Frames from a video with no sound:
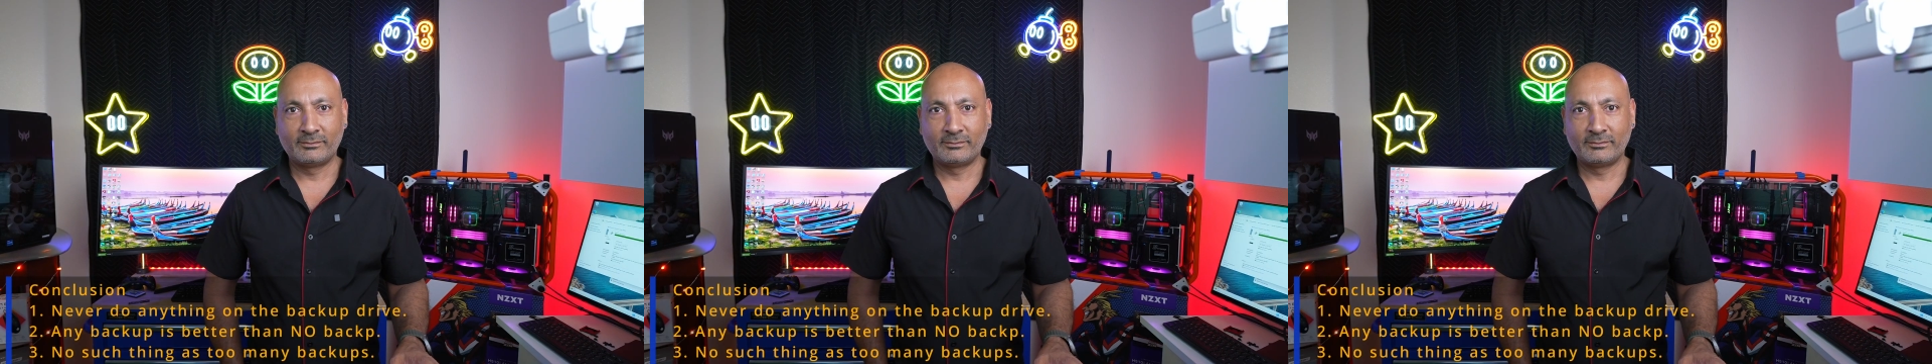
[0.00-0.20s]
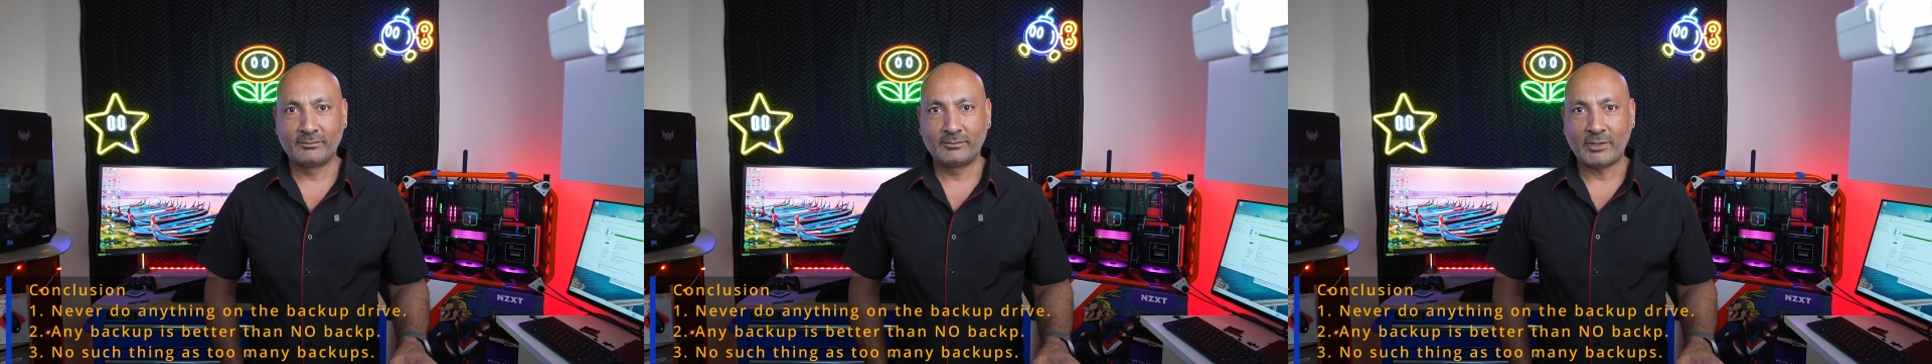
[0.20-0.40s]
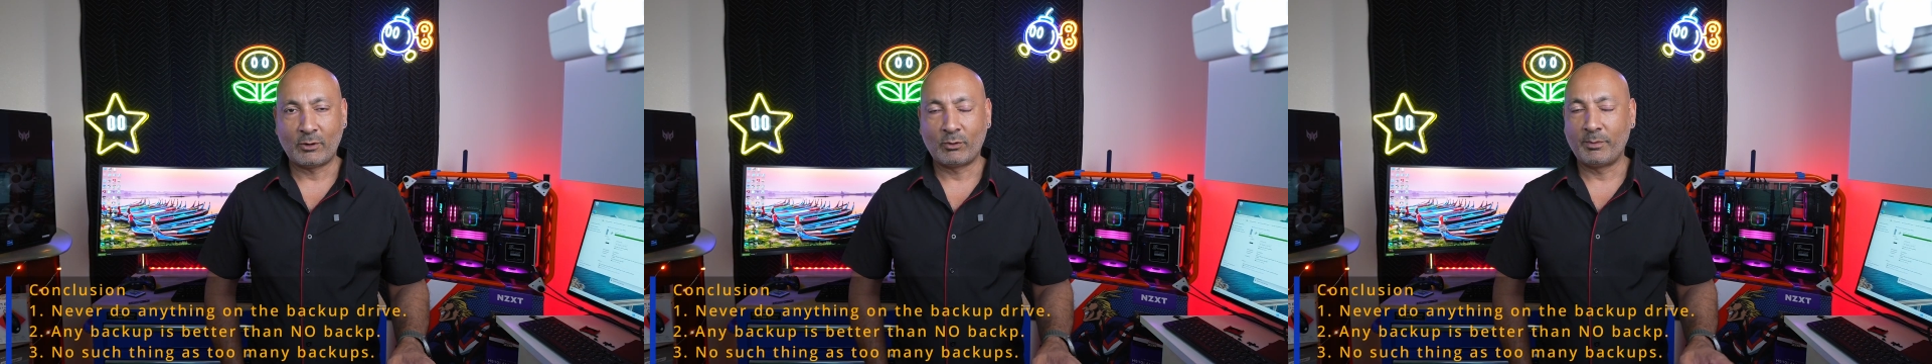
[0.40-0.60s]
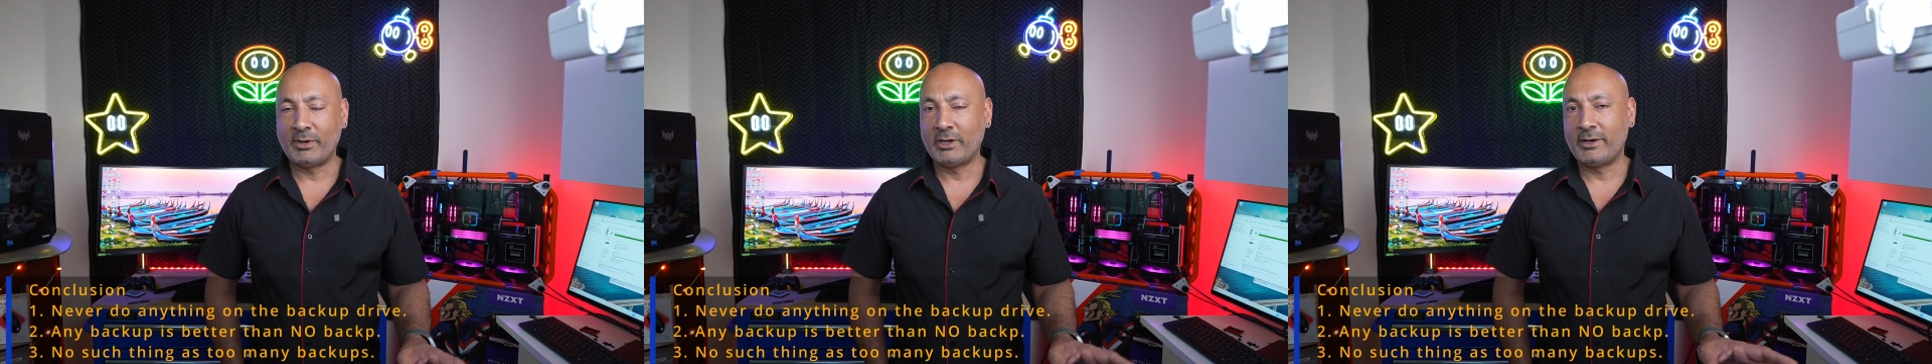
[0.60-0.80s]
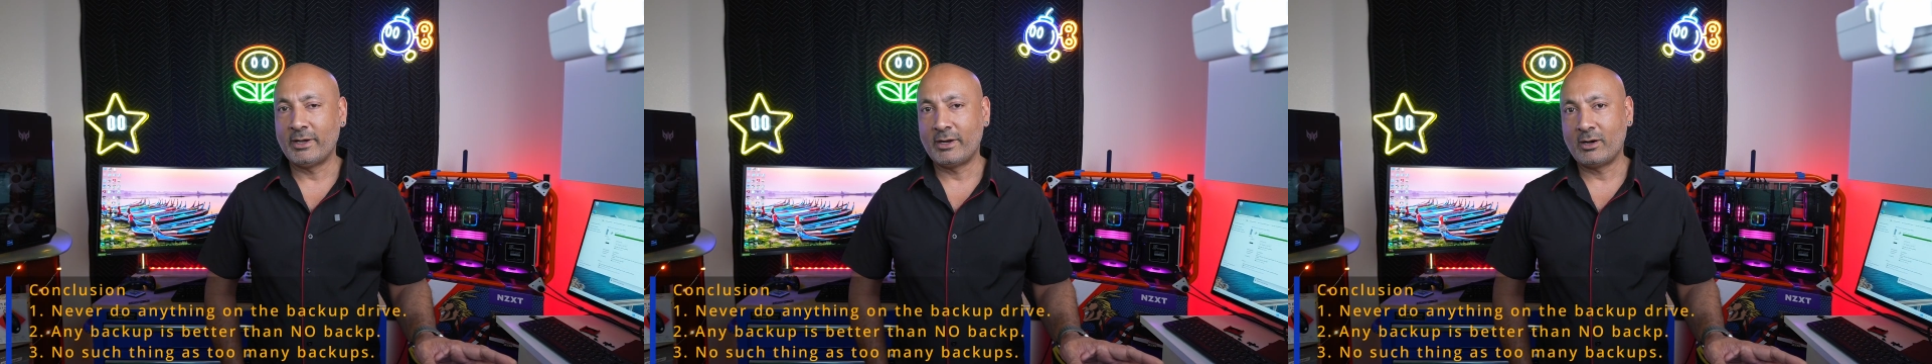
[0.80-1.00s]
I don't want
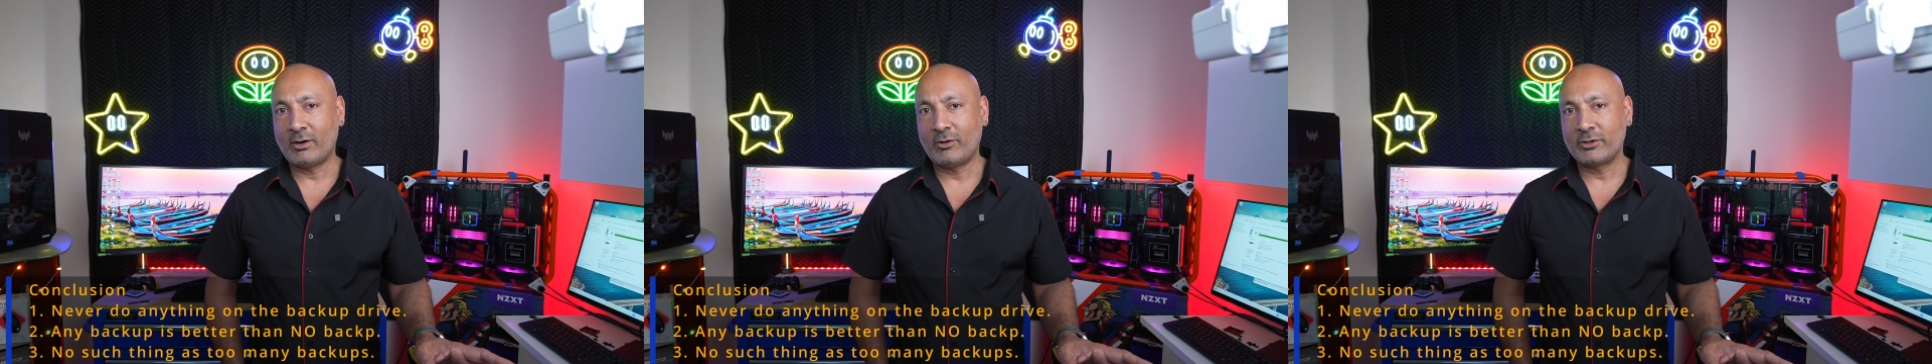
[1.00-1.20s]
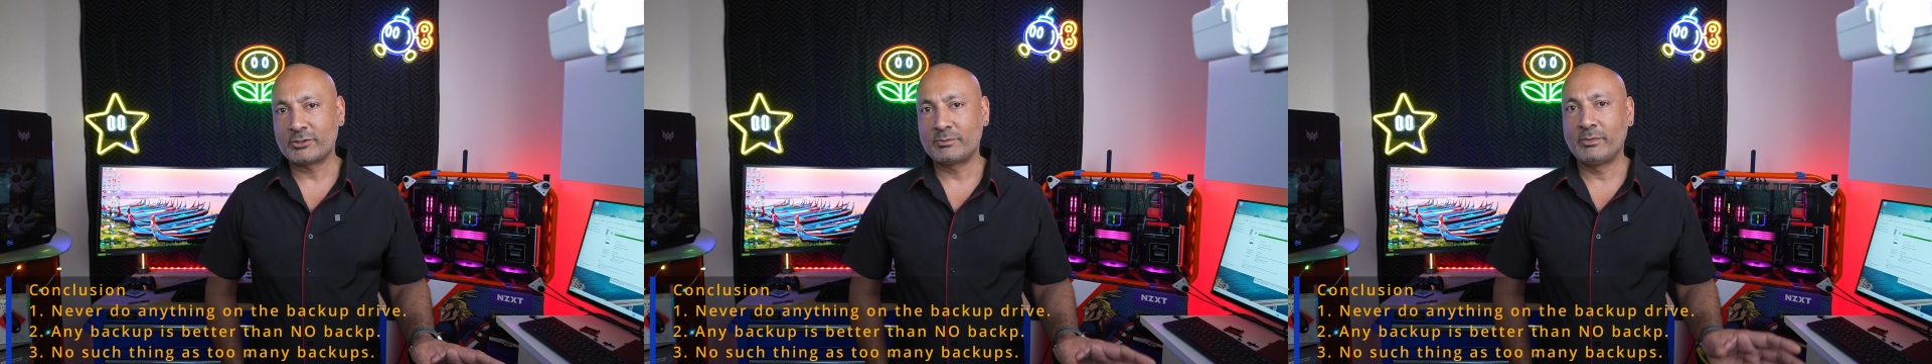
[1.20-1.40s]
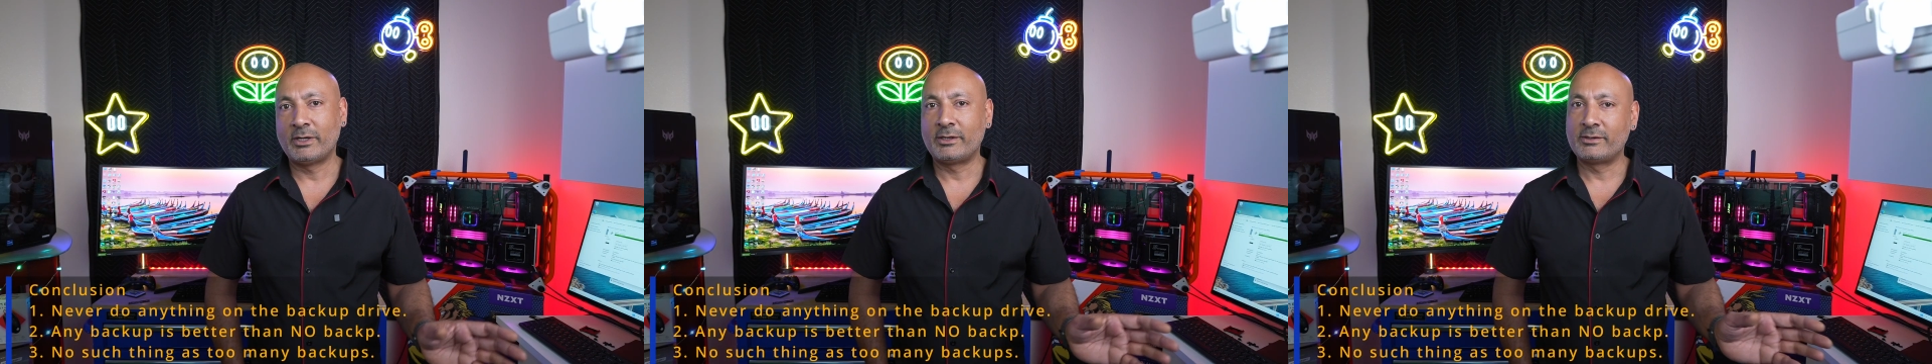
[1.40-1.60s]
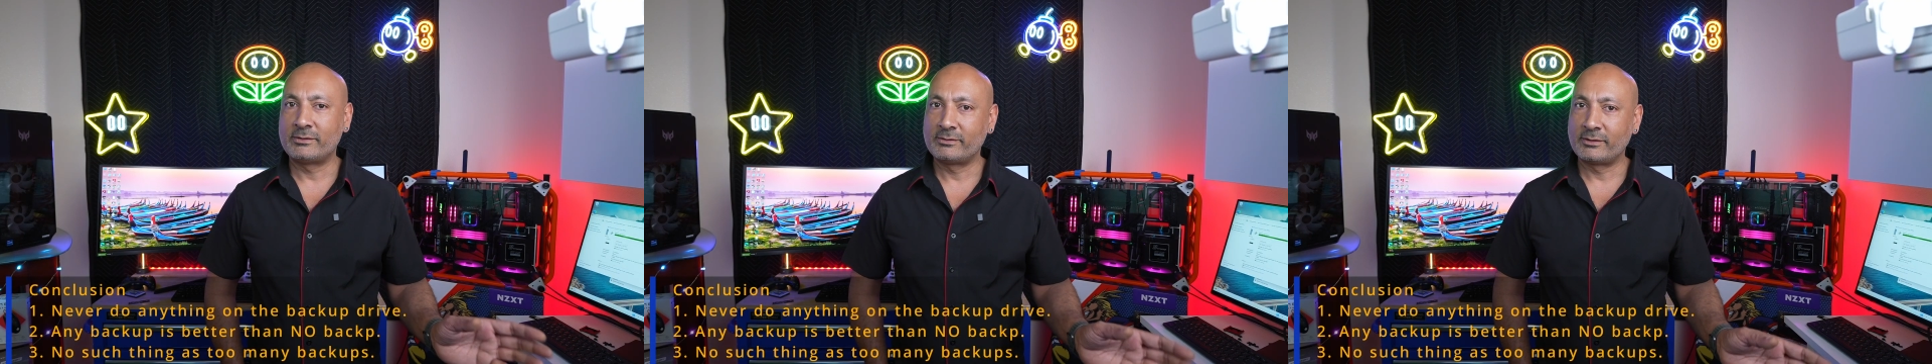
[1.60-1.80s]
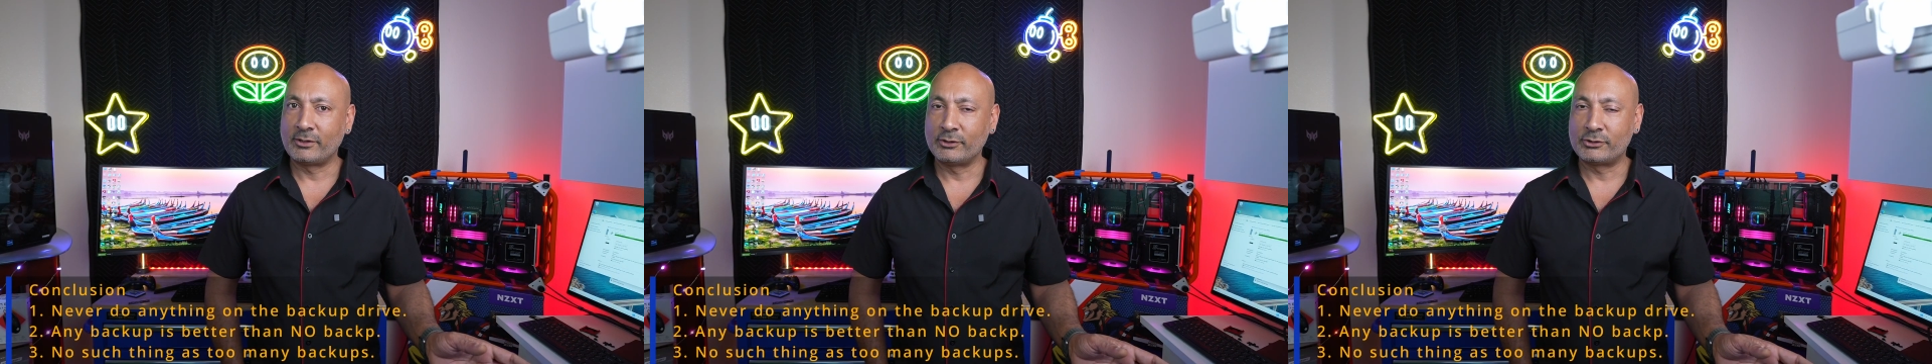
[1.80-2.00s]
to be a dead horse, but
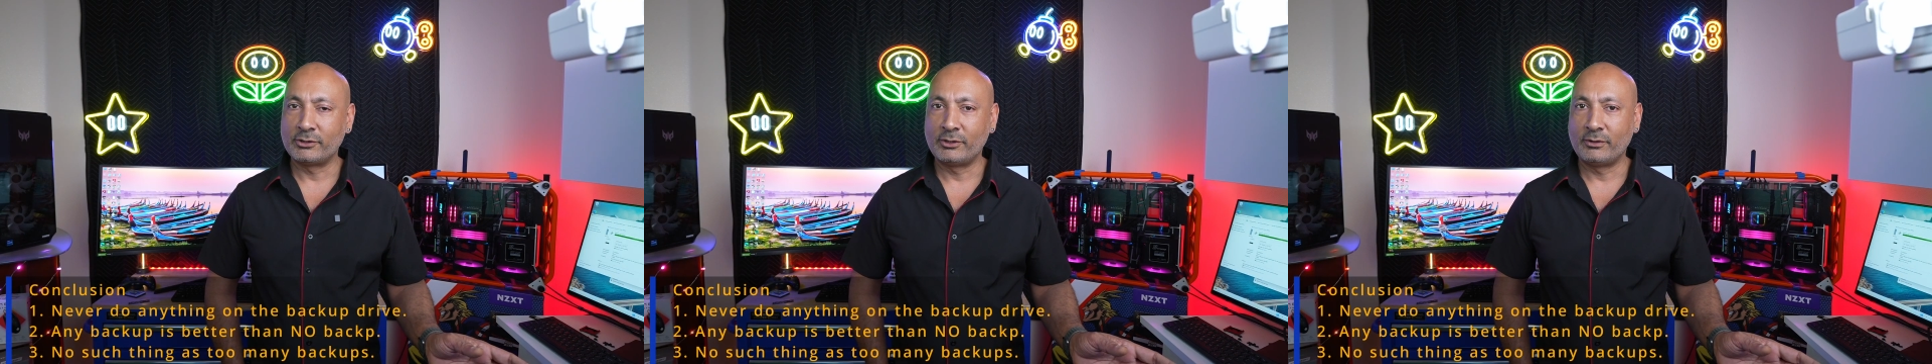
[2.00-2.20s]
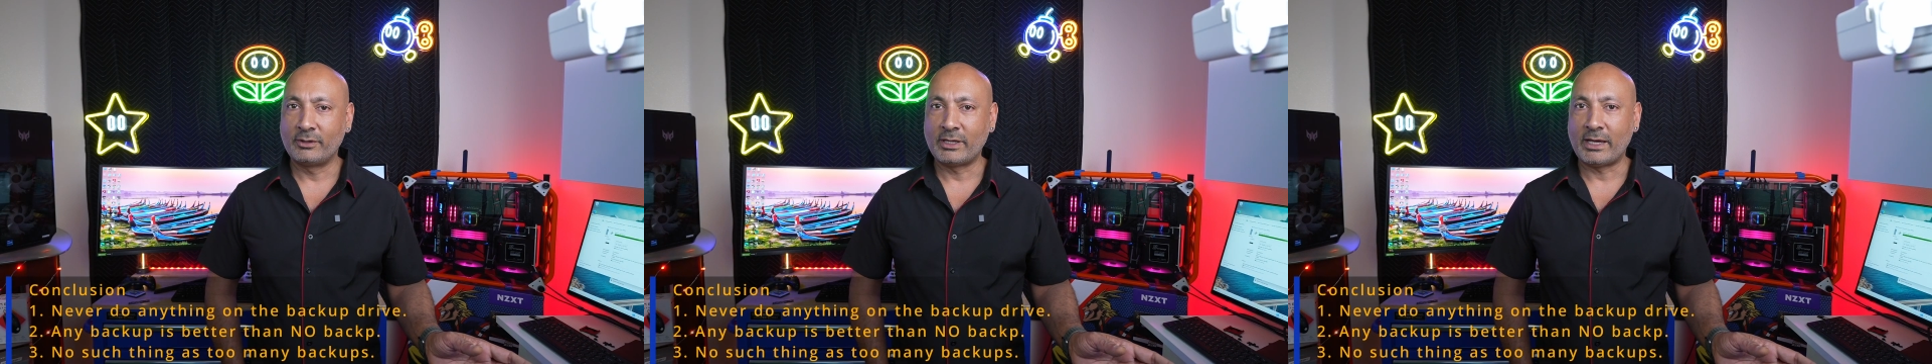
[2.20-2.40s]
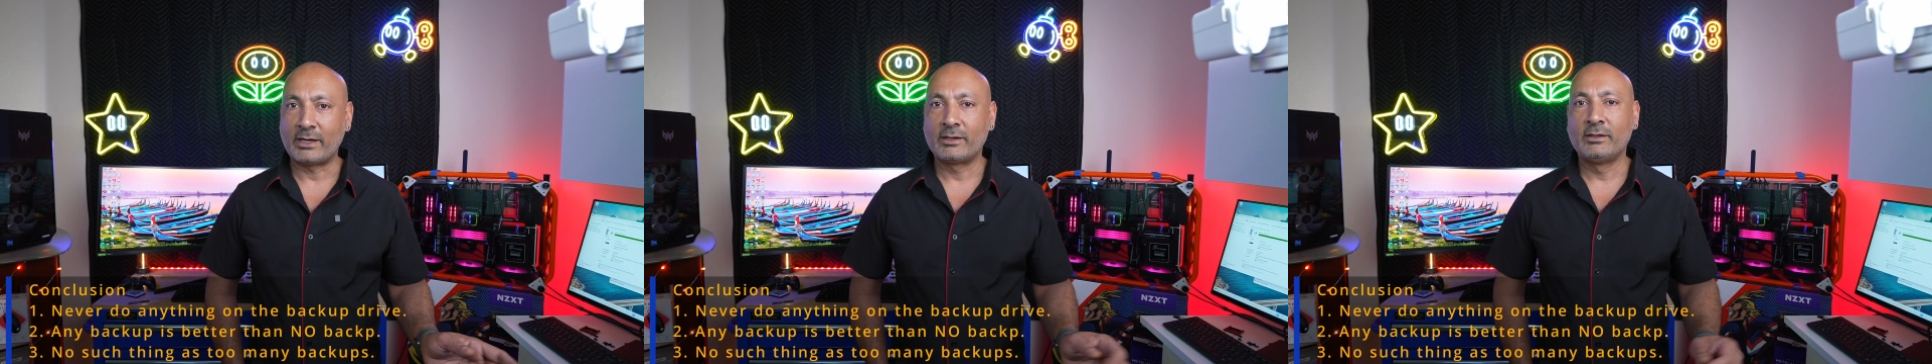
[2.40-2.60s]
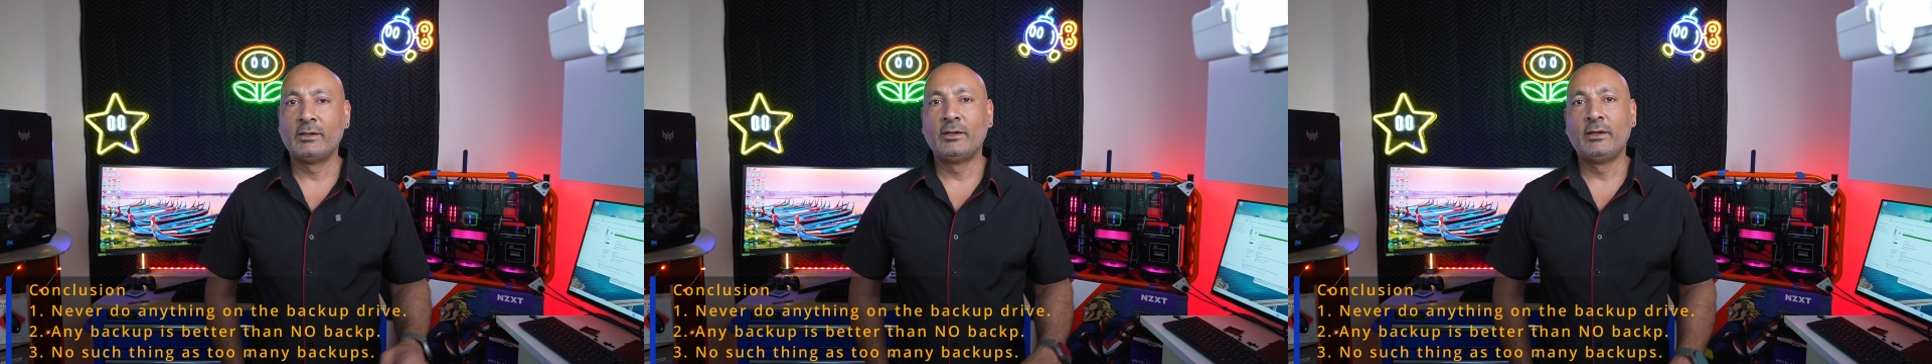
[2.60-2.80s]
good to know that.